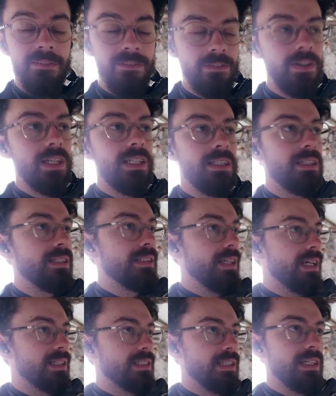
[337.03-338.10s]

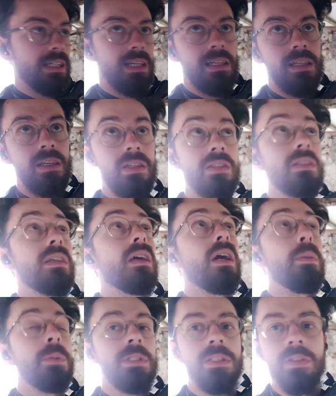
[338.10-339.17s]
fantastic, because
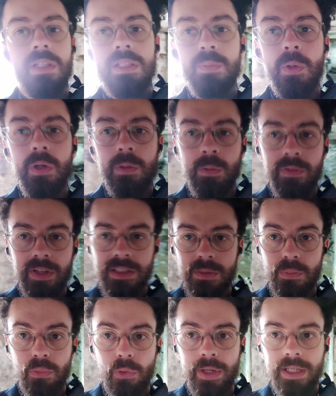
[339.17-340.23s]
up until this point we've had to
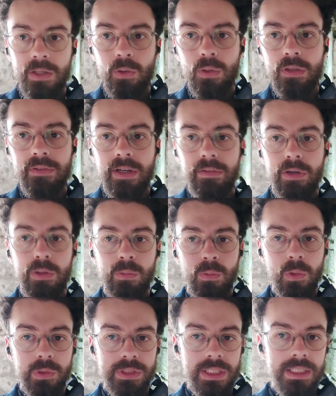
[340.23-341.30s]
bring all of our own
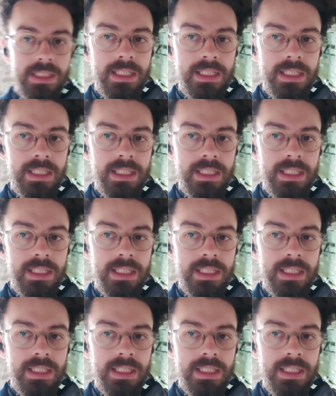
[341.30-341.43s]
water.